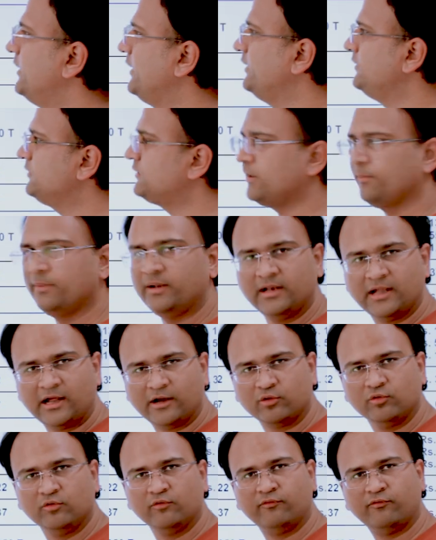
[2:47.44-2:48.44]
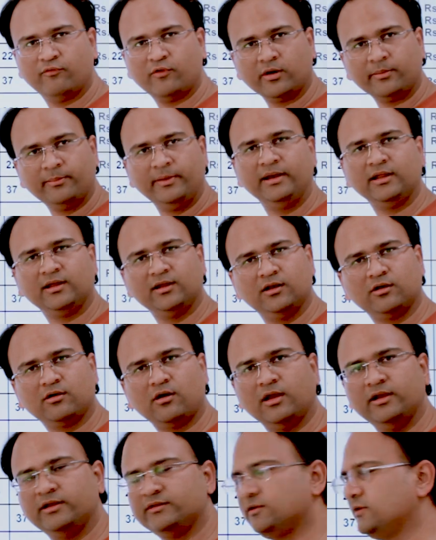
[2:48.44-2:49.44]
in Tamil Nadu for medical
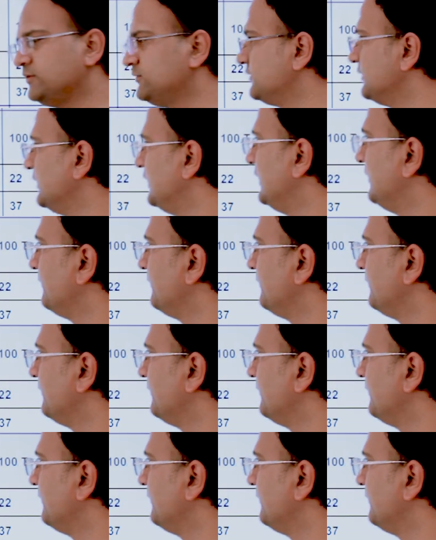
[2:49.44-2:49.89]
colleges